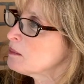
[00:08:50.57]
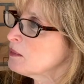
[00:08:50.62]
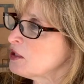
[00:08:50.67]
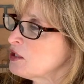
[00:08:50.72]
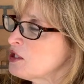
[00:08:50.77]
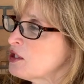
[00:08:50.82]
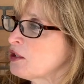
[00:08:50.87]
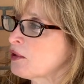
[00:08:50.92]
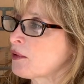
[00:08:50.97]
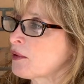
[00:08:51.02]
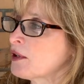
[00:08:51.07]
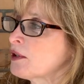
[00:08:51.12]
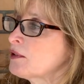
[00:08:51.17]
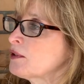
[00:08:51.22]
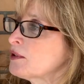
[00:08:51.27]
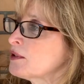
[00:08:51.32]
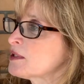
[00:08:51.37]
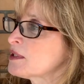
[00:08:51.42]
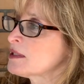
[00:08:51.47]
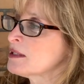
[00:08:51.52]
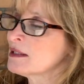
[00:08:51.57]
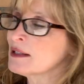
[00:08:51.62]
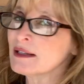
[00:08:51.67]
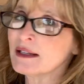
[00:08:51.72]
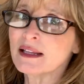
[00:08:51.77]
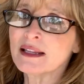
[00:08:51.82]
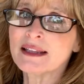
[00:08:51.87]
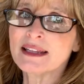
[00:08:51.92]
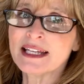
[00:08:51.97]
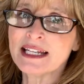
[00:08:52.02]
materials,
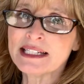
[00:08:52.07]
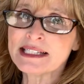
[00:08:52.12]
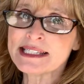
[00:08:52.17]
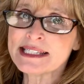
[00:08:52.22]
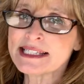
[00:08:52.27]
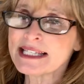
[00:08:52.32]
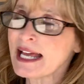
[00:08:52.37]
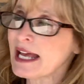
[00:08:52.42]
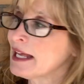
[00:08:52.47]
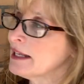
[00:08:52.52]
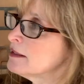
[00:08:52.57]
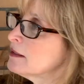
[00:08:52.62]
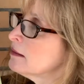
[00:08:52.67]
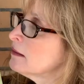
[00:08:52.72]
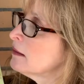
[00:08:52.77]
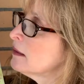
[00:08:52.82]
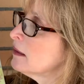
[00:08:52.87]
they said.